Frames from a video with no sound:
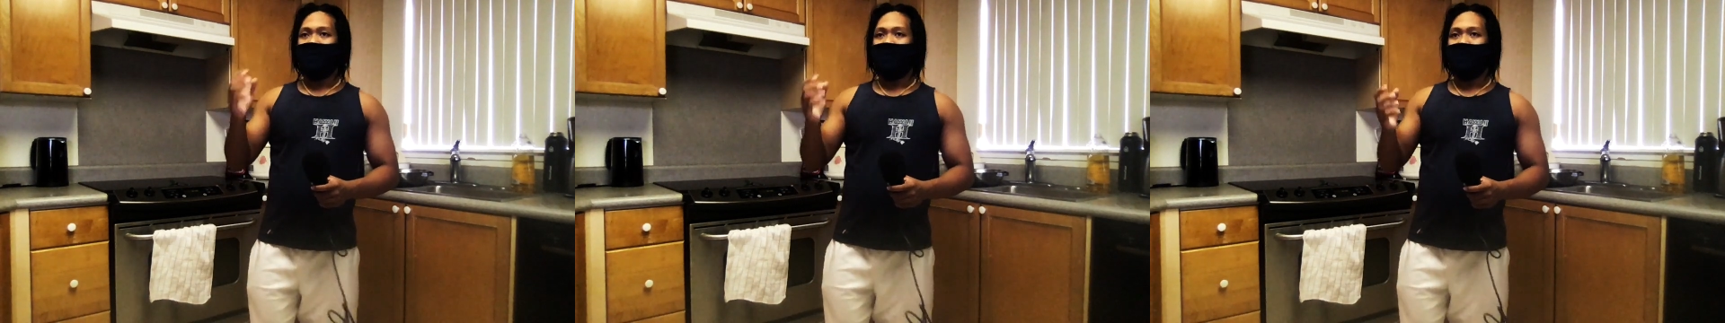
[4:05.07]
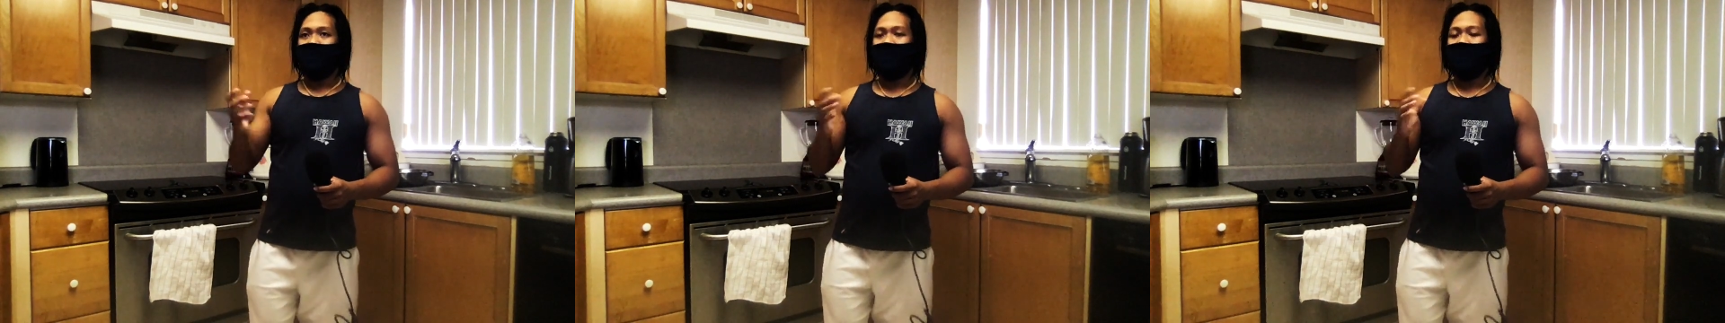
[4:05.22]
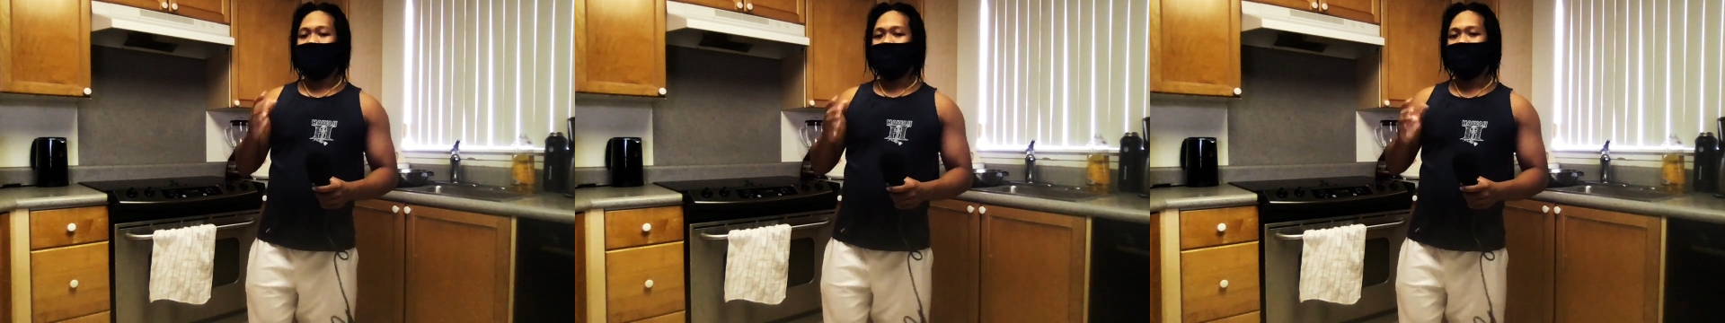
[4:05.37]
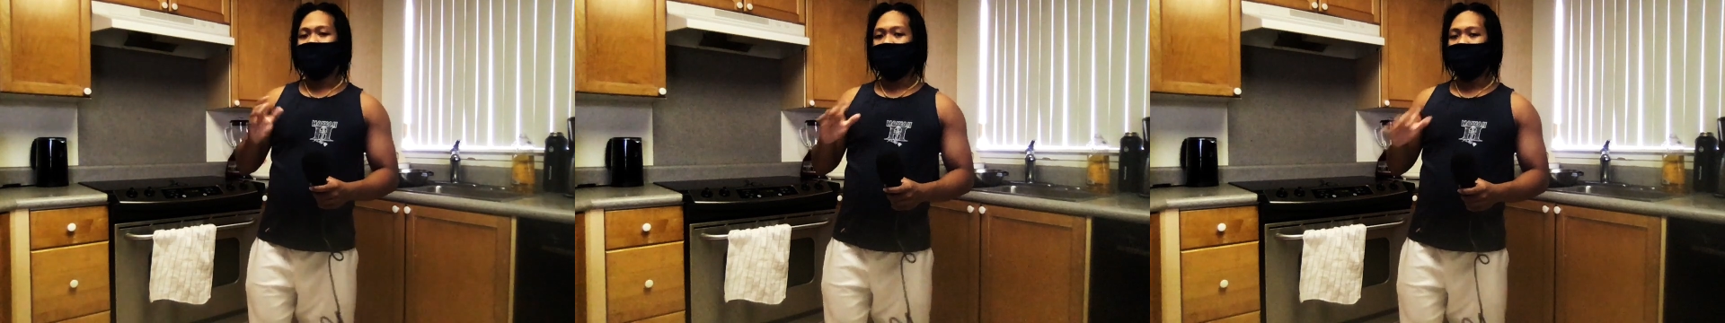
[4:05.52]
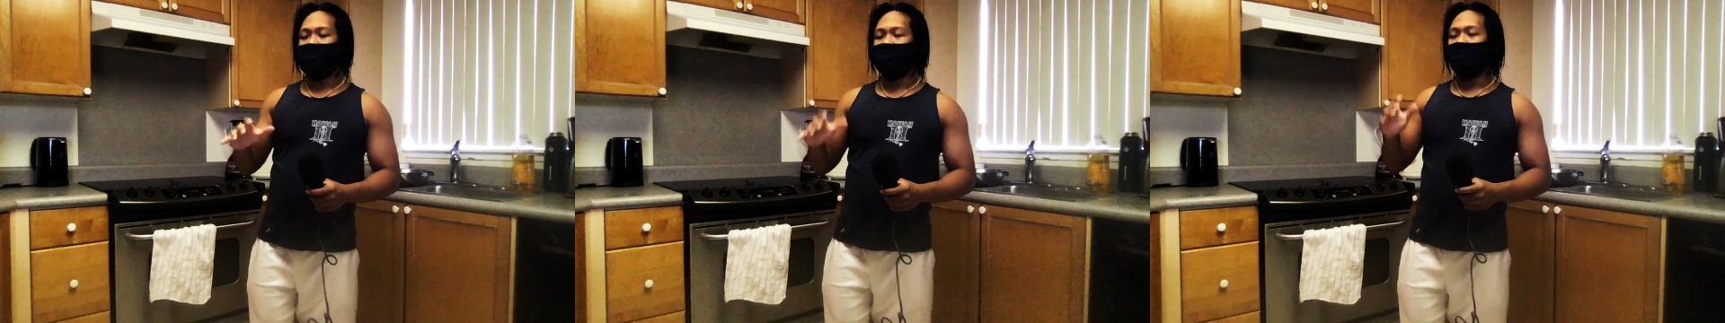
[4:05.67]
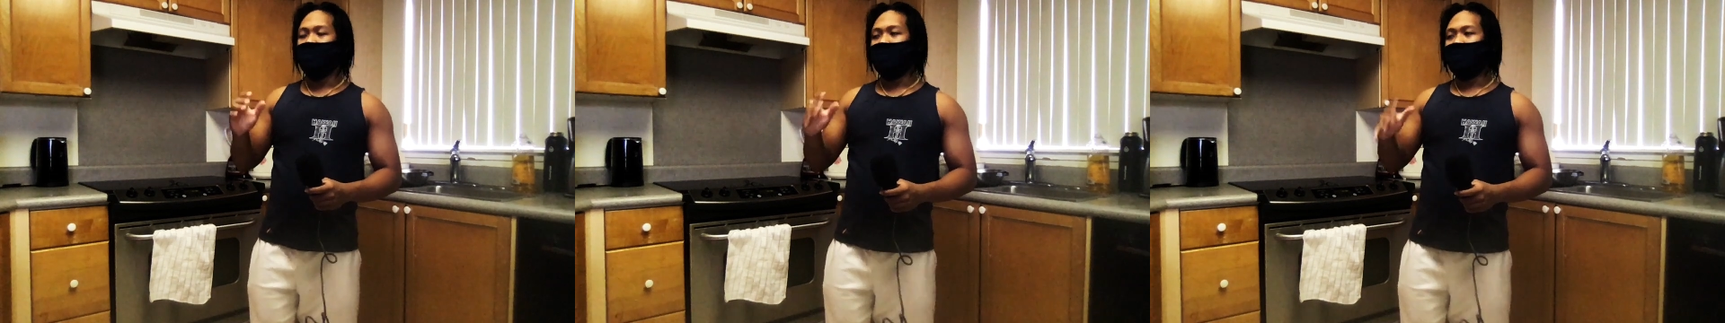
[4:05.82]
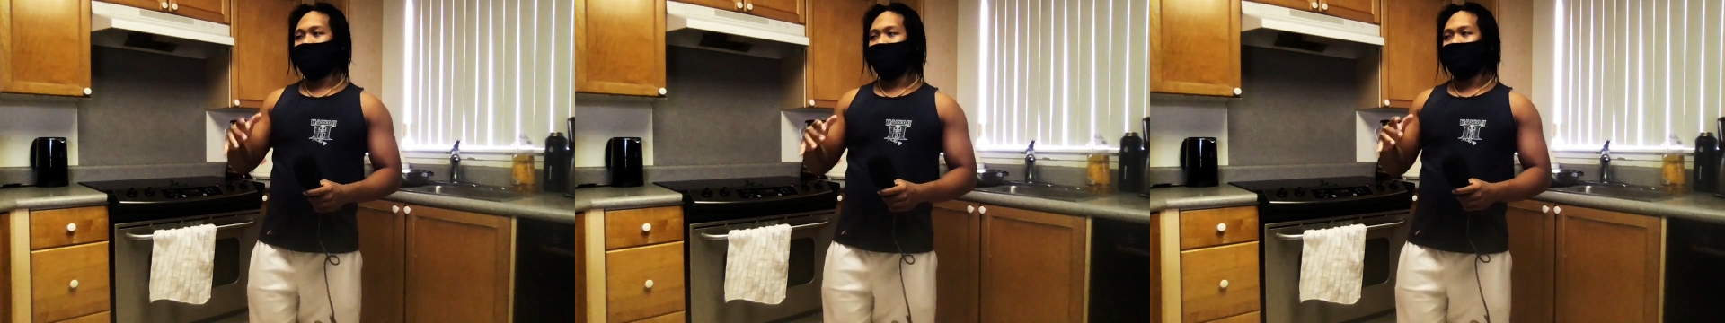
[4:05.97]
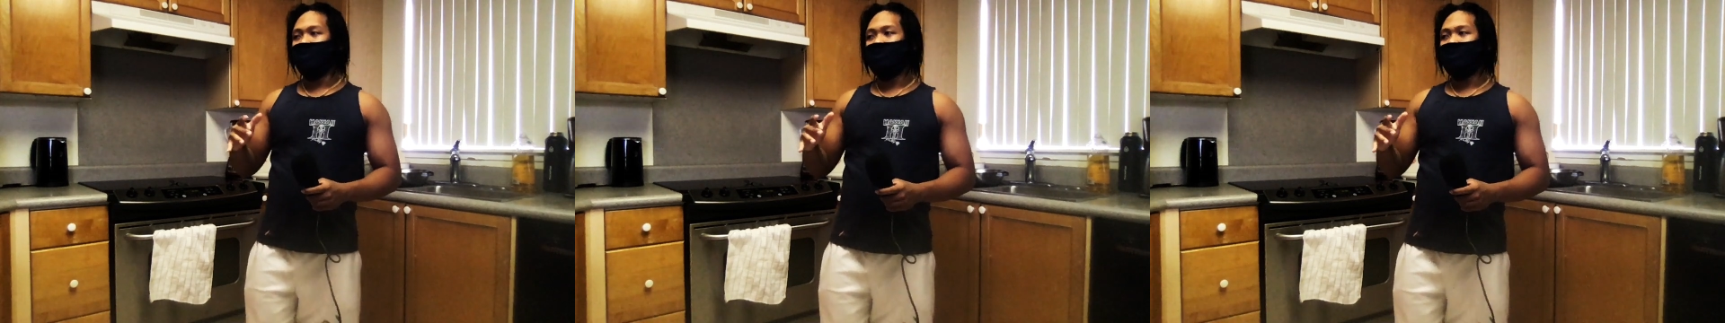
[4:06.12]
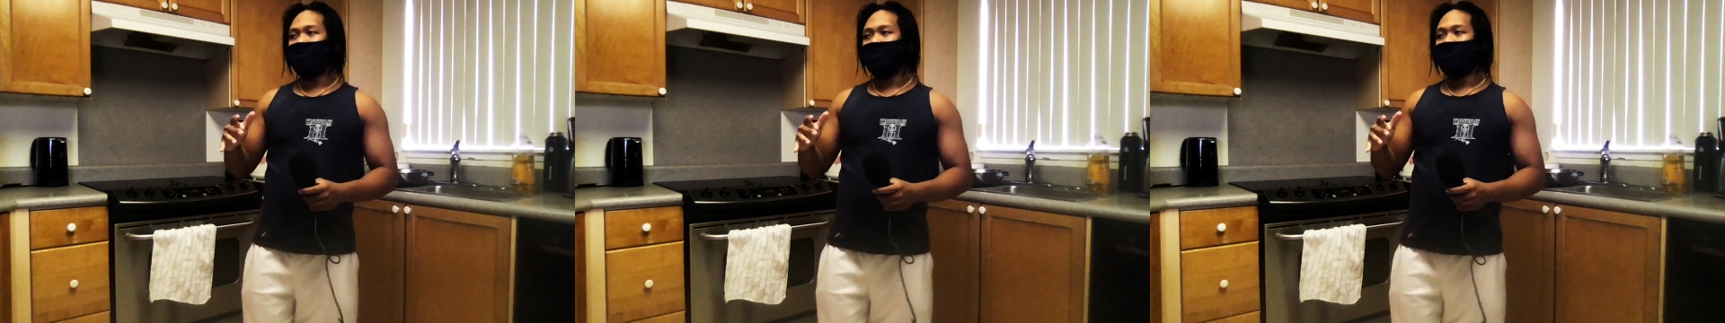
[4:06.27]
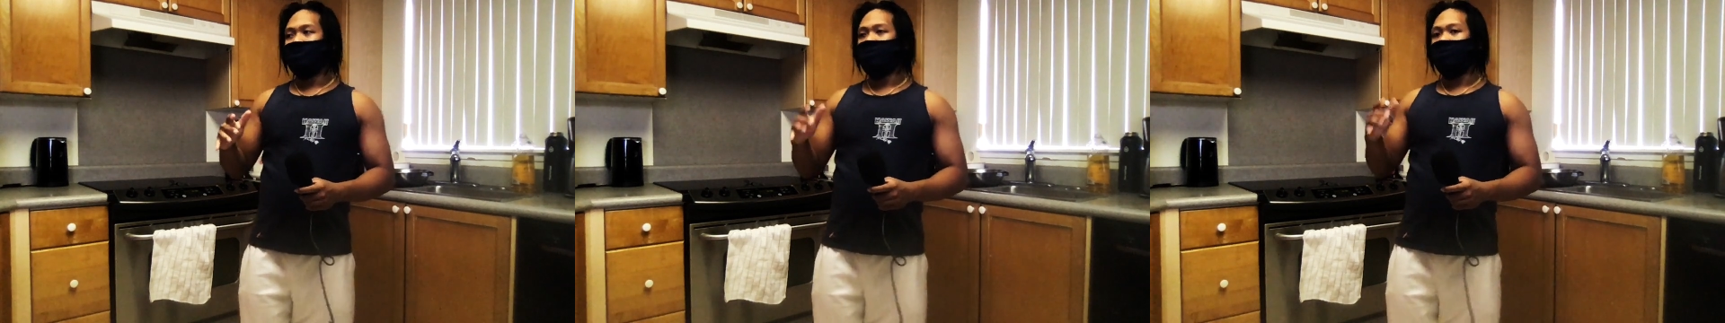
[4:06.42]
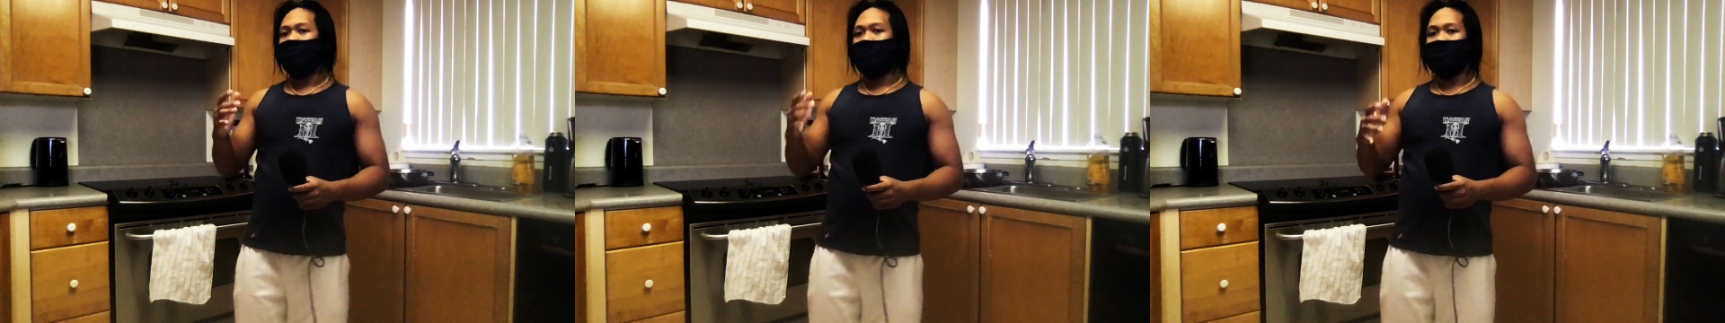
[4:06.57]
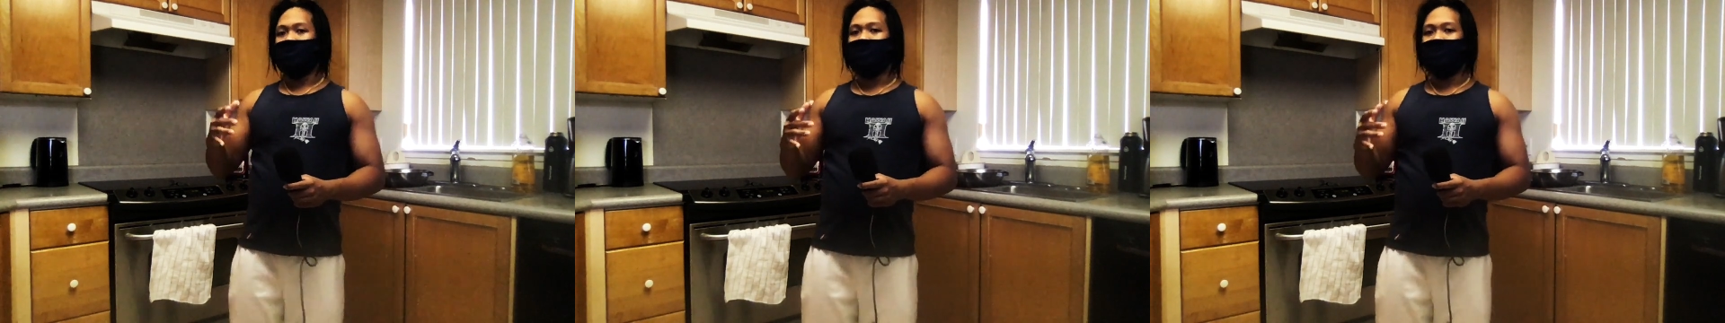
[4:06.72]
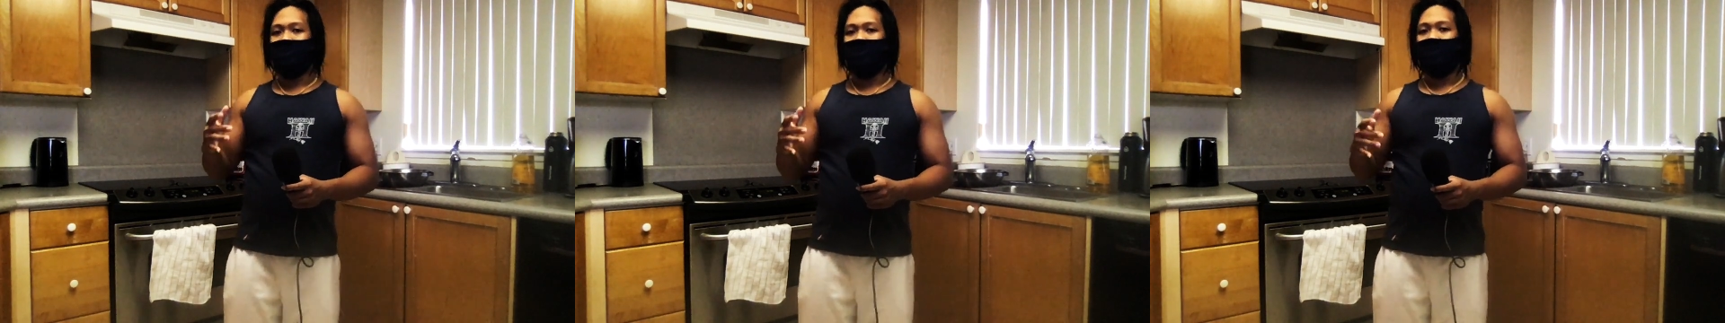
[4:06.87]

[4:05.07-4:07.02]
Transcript: I don't like resting.